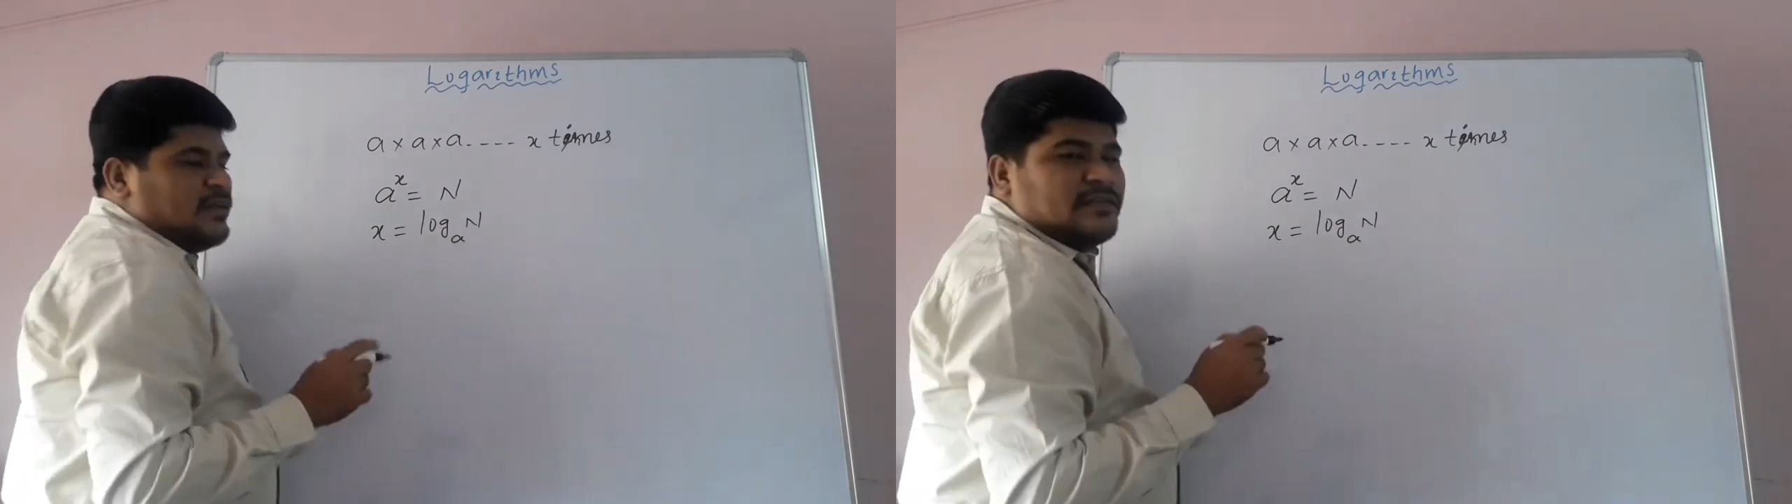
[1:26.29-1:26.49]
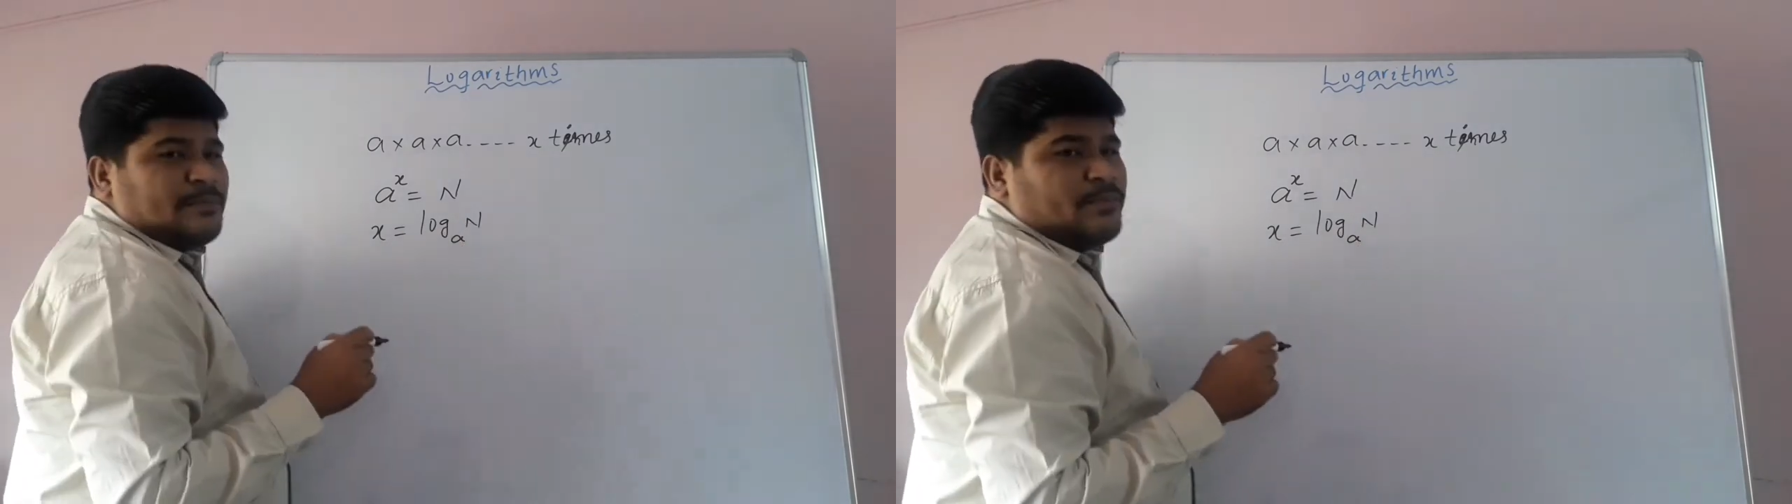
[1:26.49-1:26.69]

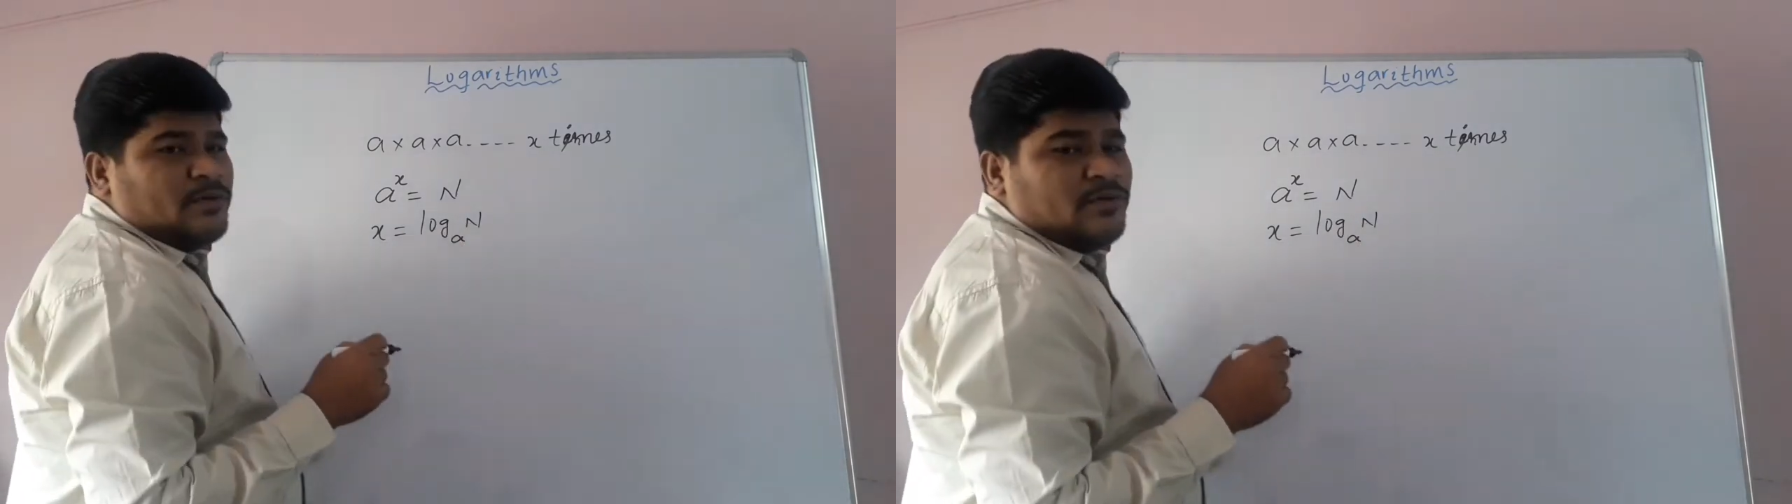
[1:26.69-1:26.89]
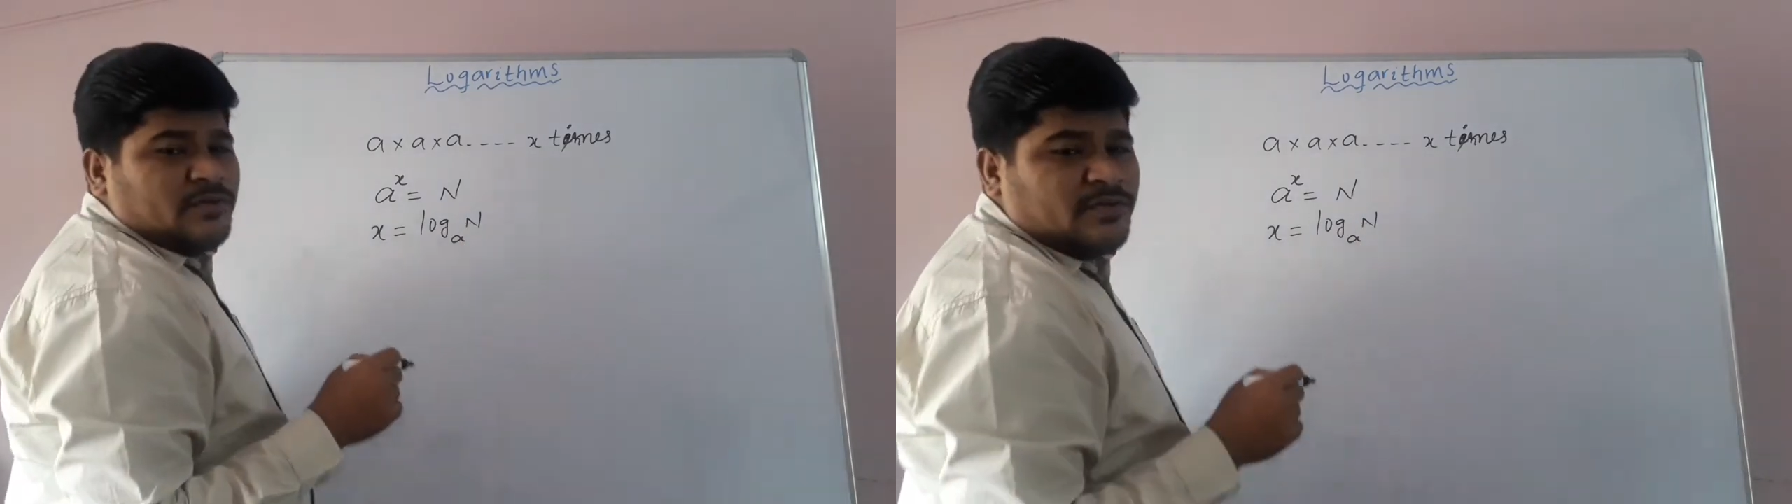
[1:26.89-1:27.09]

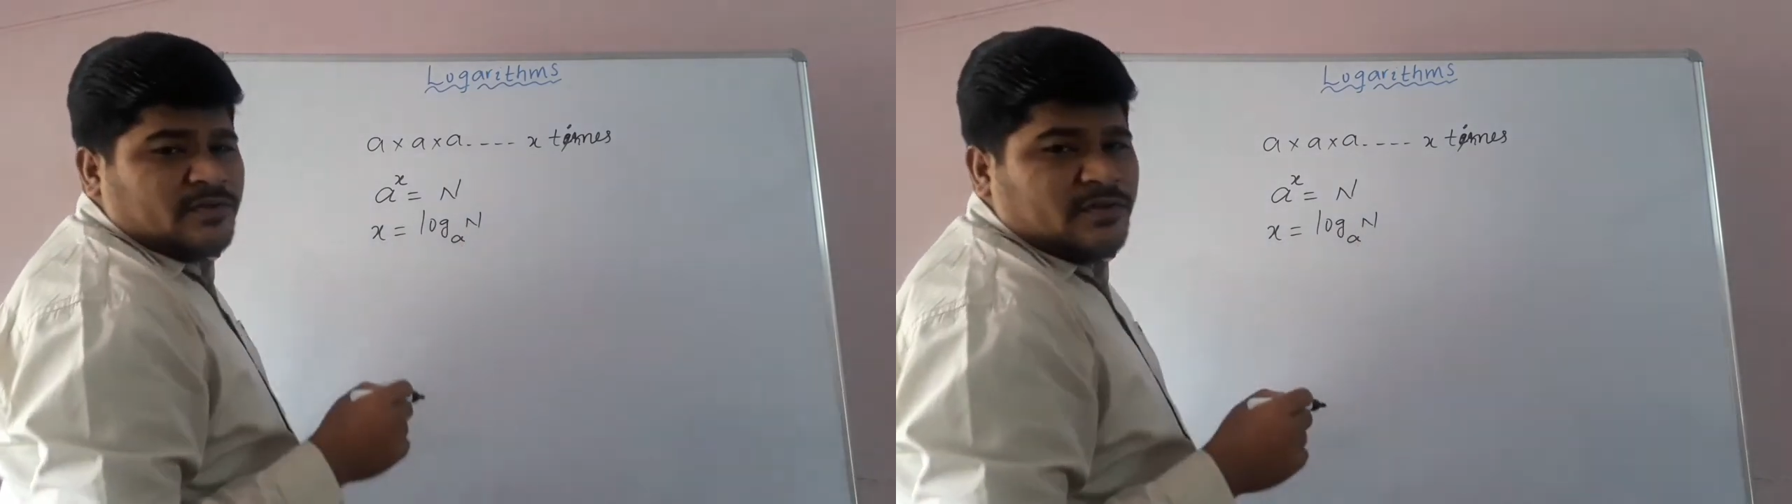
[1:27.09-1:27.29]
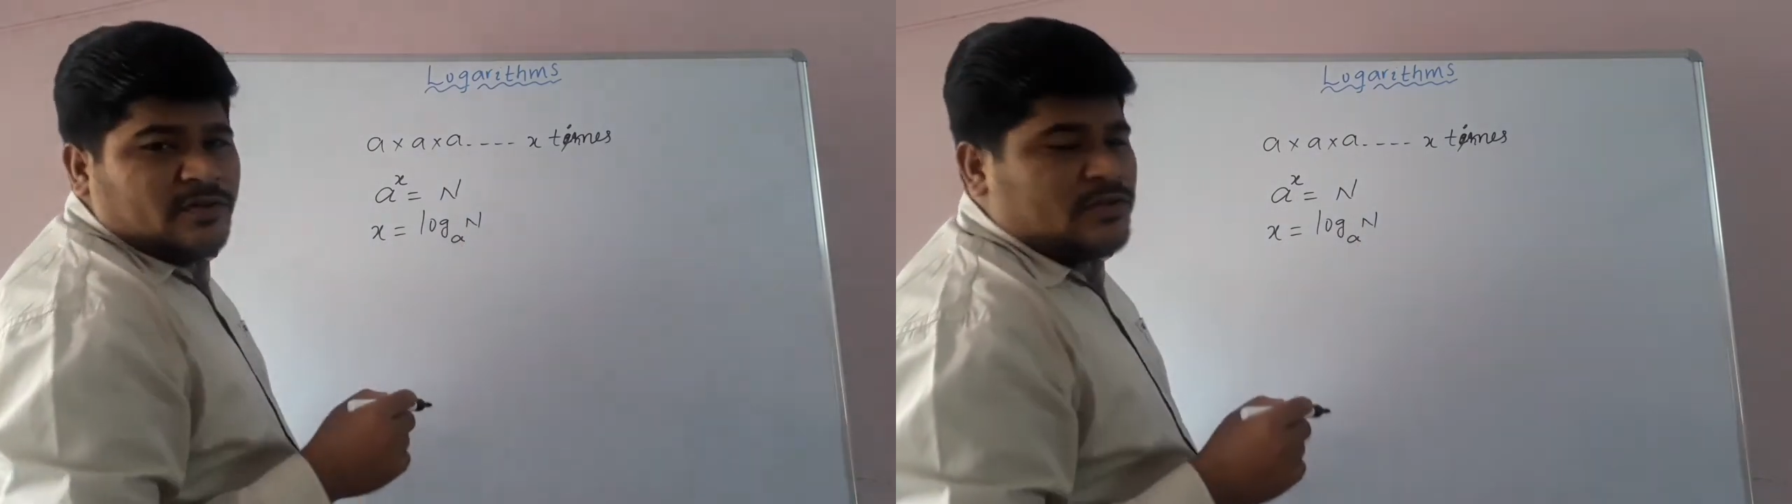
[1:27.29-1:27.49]

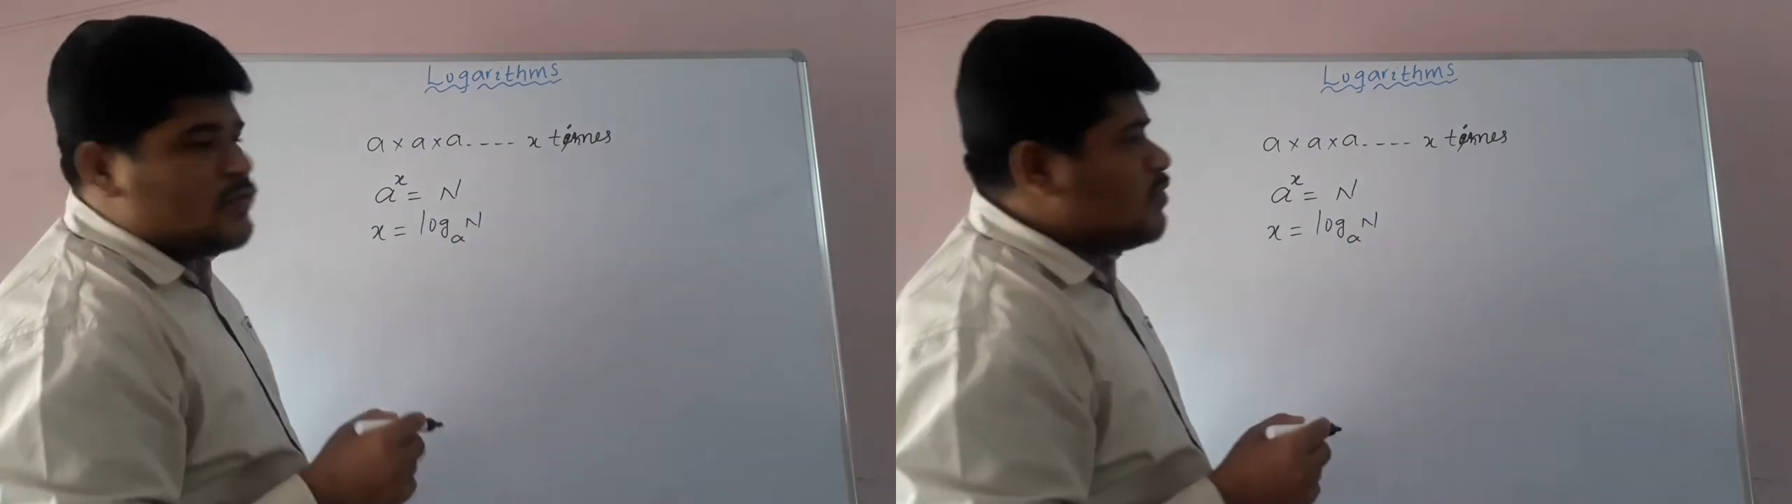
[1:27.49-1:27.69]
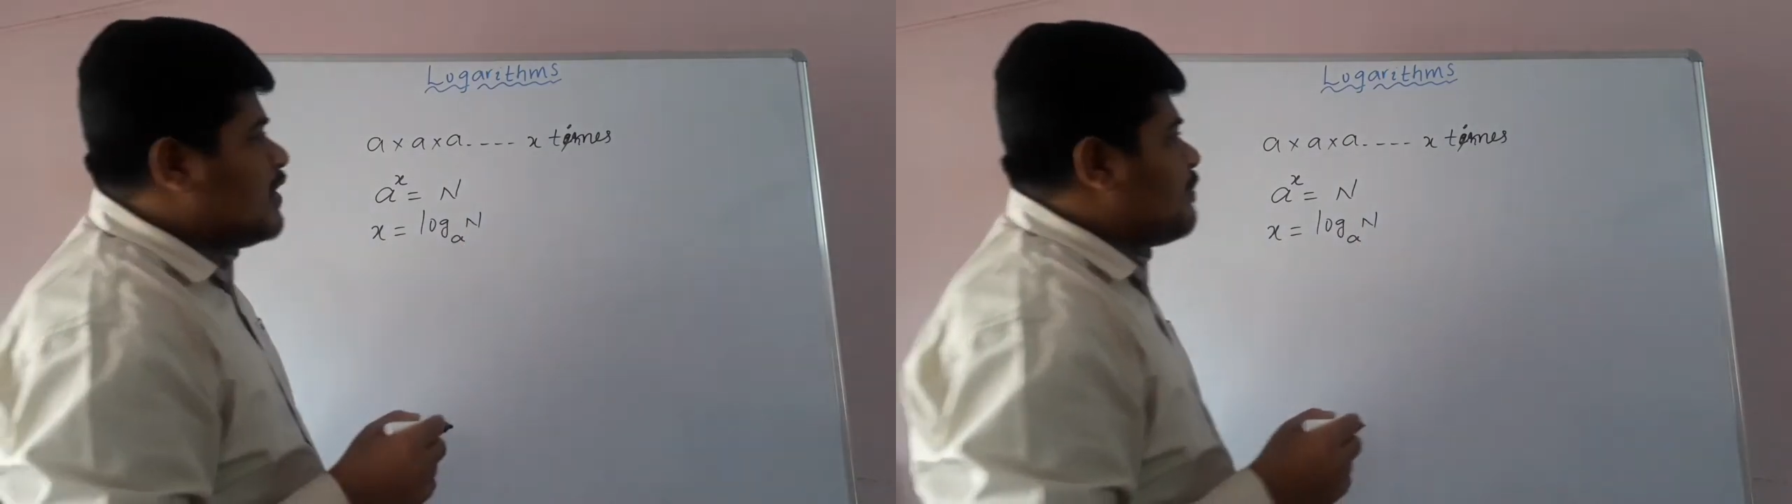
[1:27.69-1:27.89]
Suppose 2
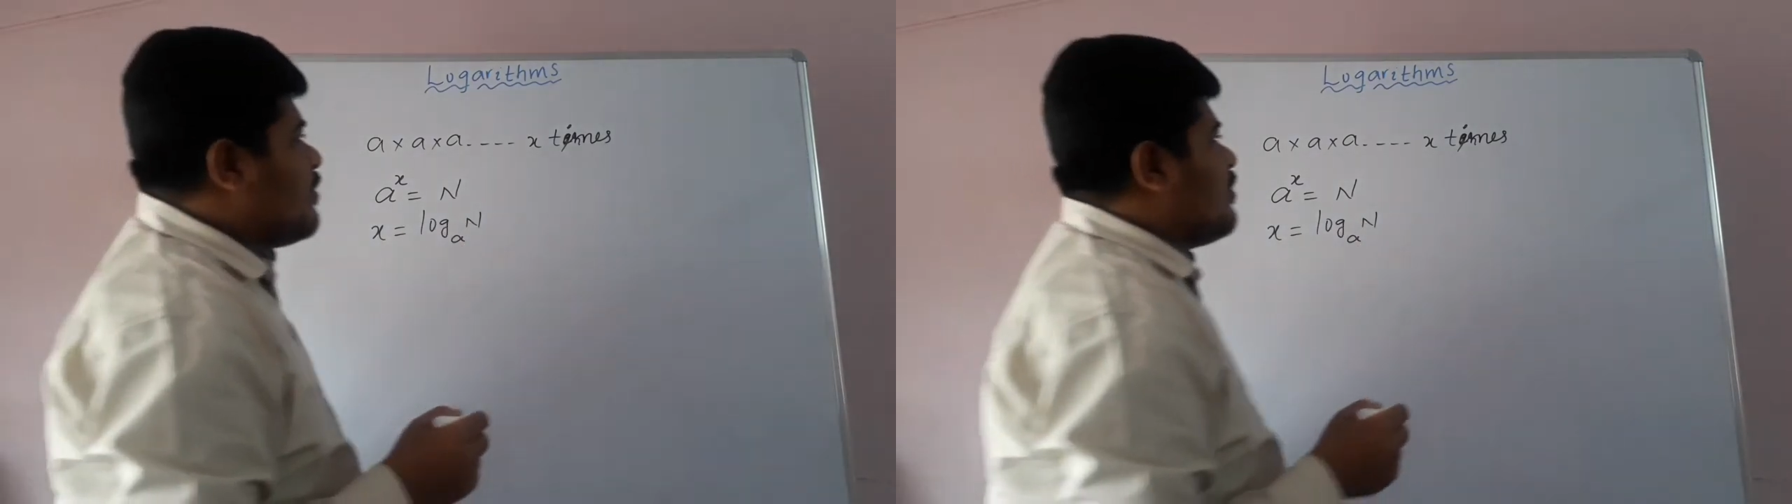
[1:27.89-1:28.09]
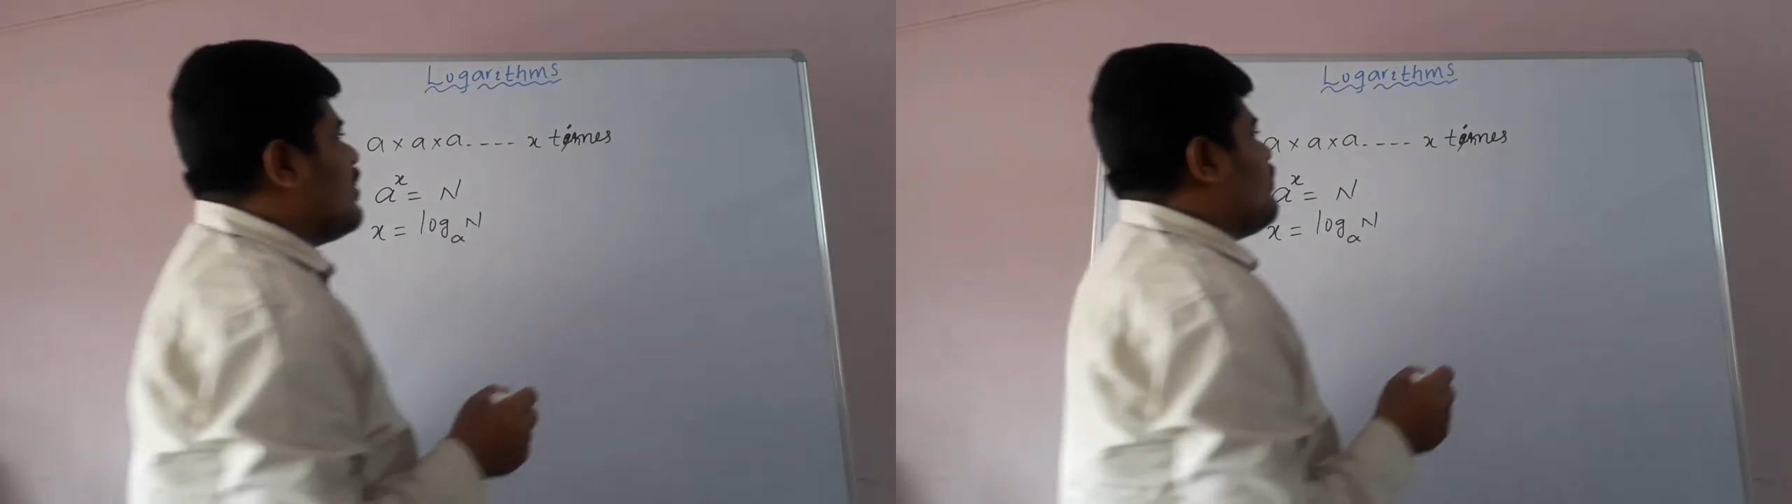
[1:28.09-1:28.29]
to the
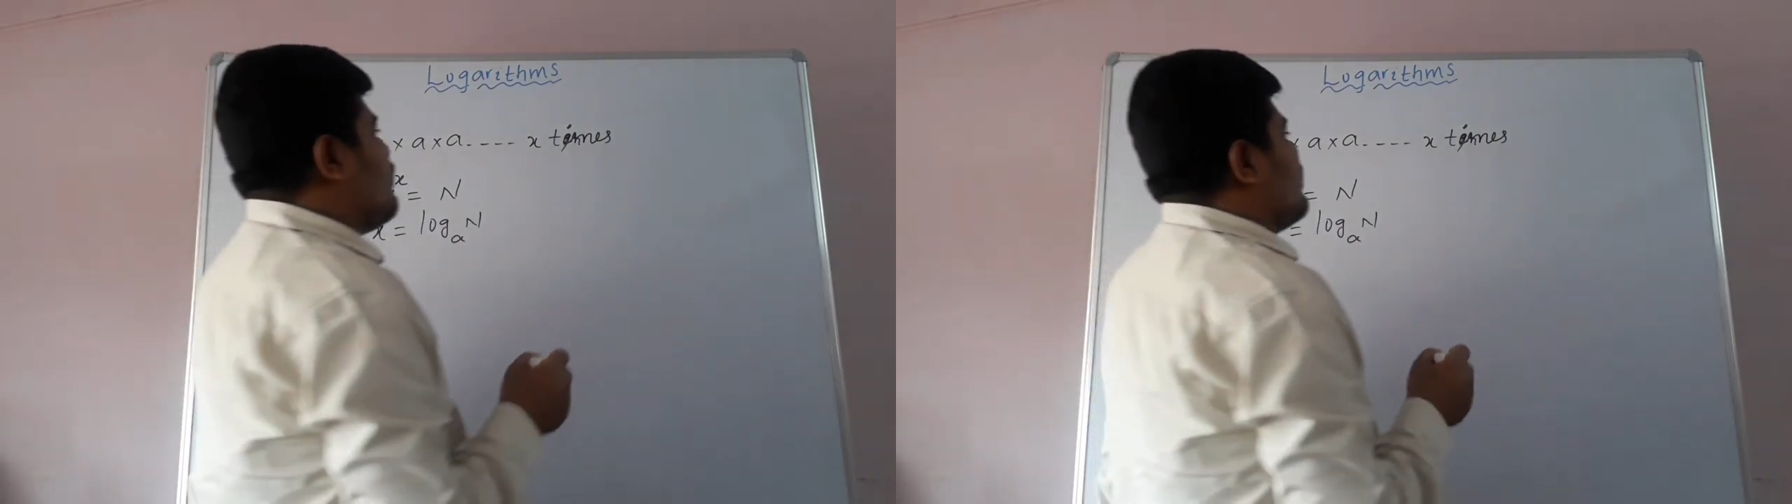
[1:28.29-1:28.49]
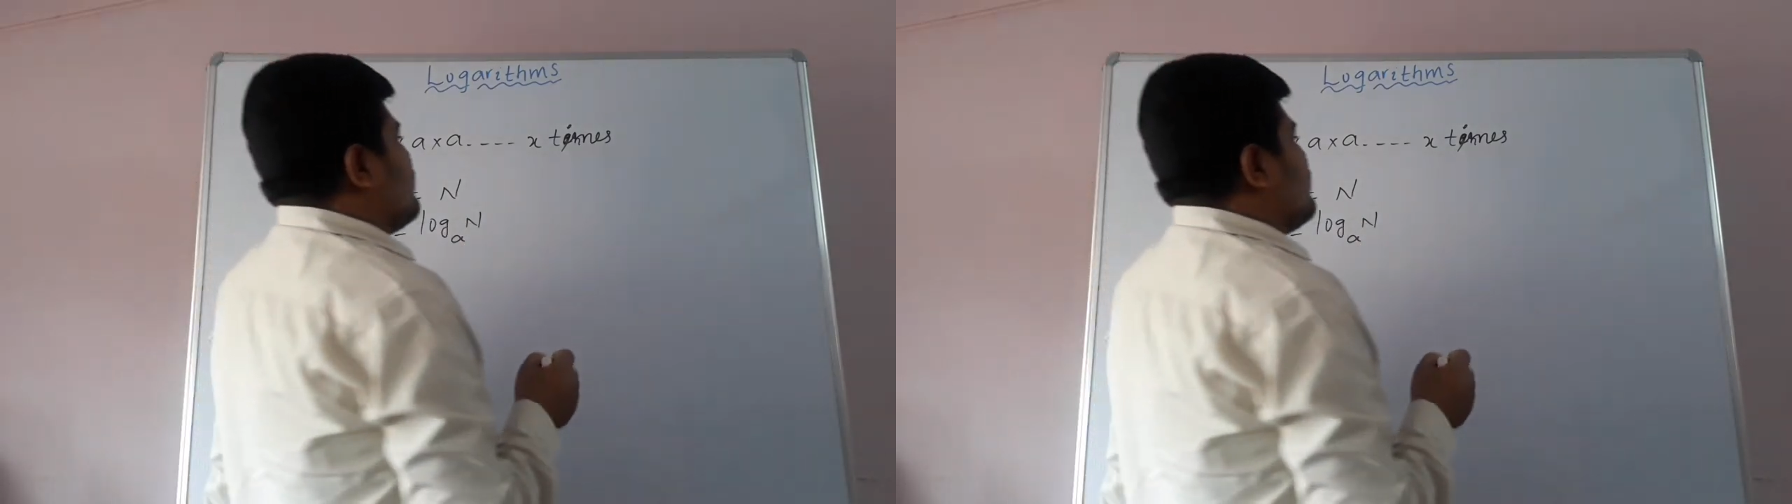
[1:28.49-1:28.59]
power of,